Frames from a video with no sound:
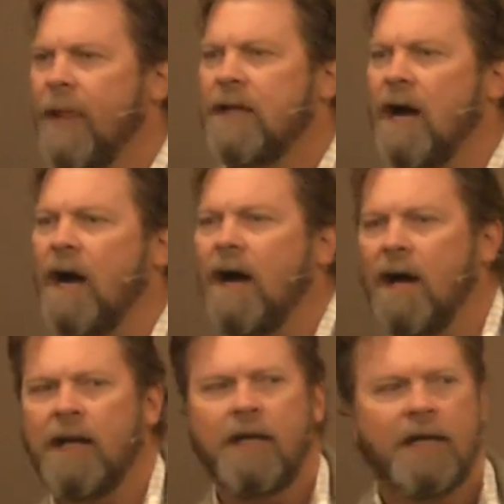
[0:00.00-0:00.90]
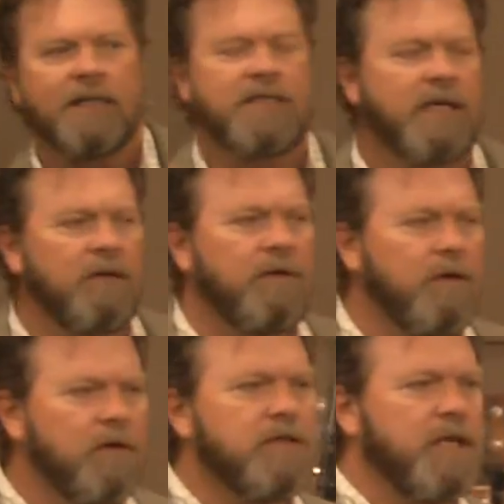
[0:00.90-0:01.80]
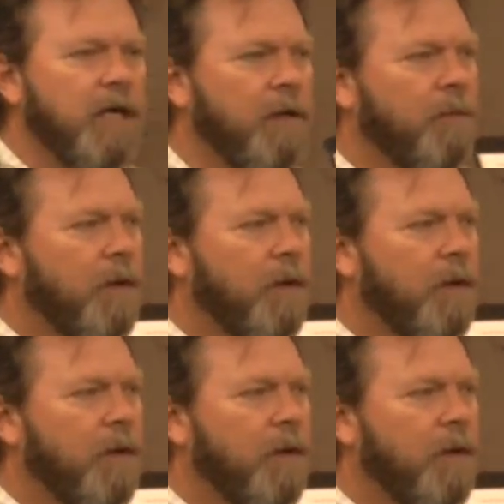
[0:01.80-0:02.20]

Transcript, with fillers: God still used him,